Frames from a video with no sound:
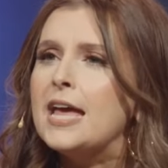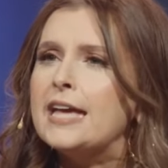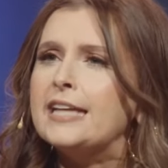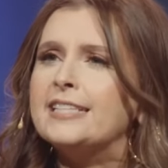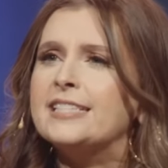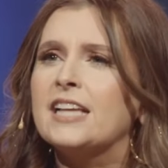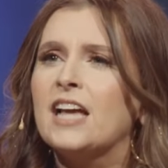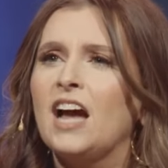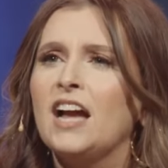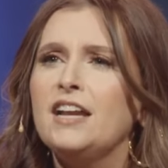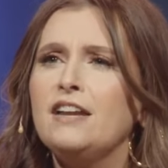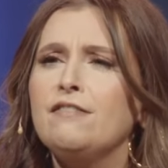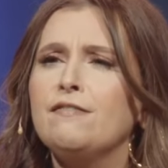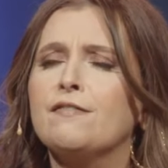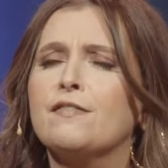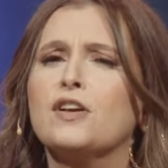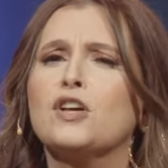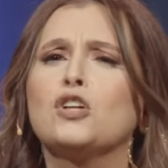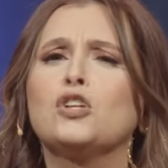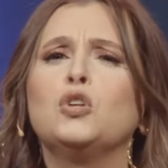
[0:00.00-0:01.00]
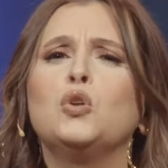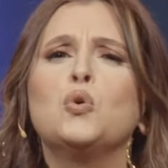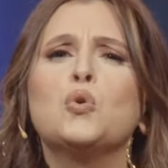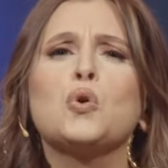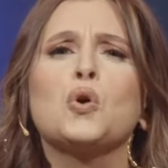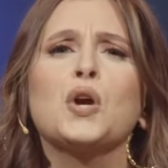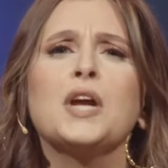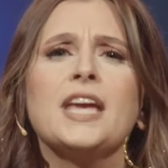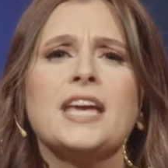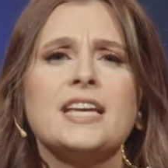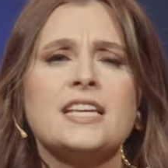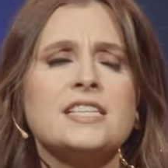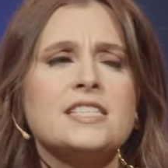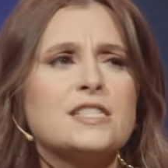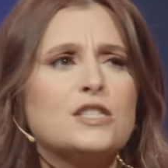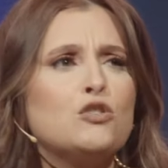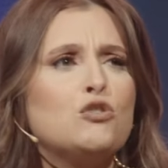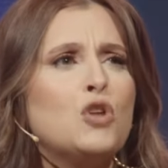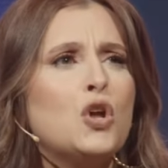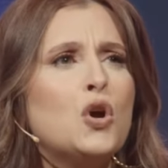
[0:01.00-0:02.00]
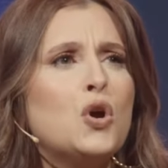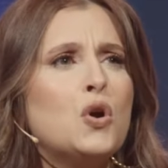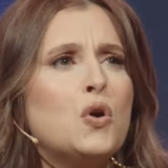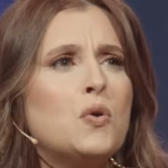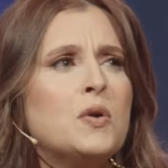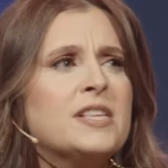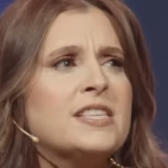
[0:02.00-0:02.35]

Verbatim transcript: it's kind of glorious, you know?